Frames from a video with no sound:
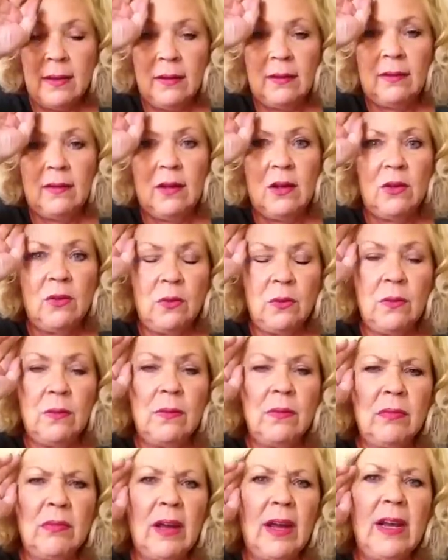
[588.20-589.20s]
So
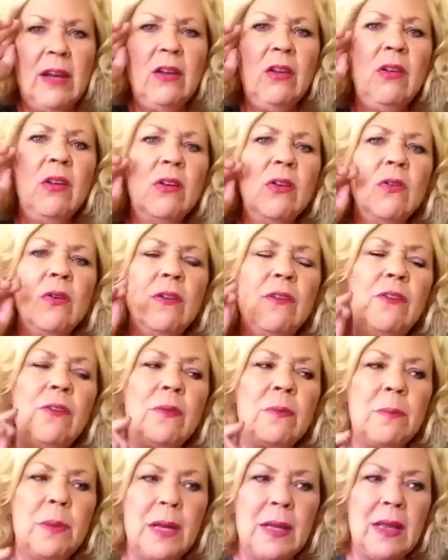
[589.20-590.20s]
I don't know if,
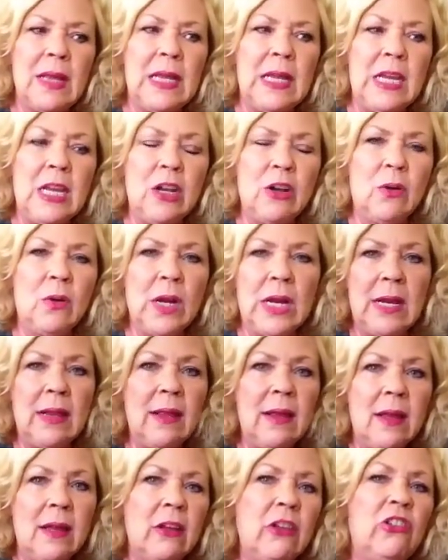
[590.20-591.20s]
but you know,
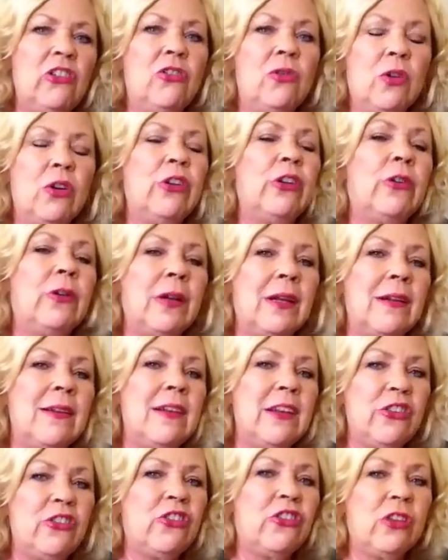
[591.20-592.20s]
anything else you order in
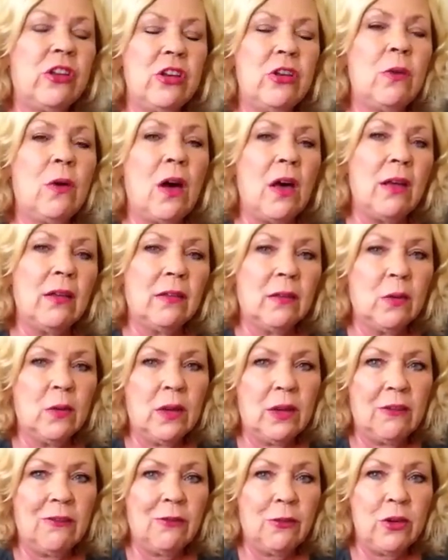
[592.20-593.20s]
addition, you also
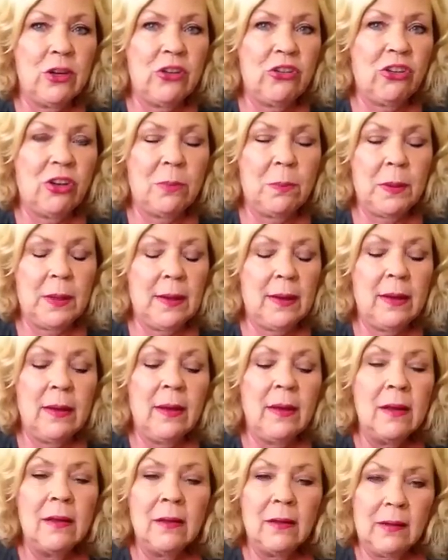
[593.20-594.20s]
get free shipping.
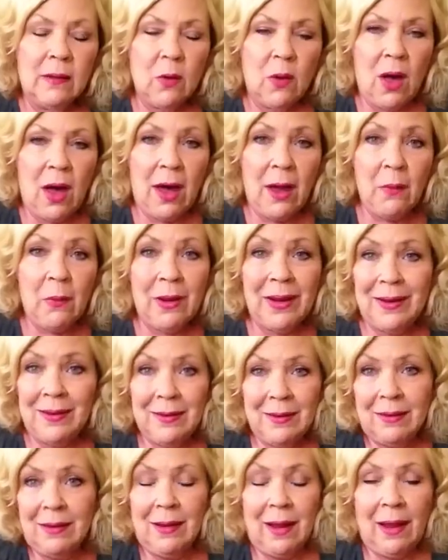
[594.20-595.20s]
So I
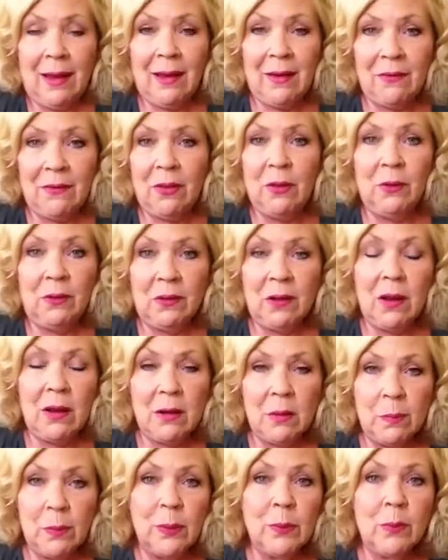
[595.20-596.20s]
wait till they have those
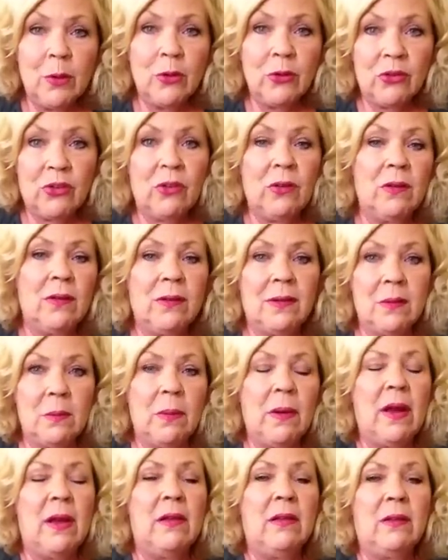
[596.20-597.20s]
kind of promotions to
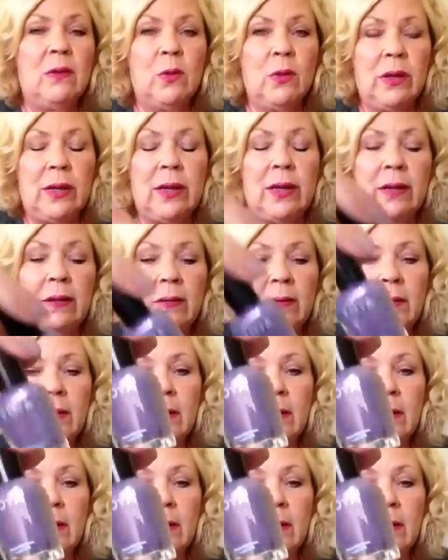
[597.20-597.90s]
buy Zoya.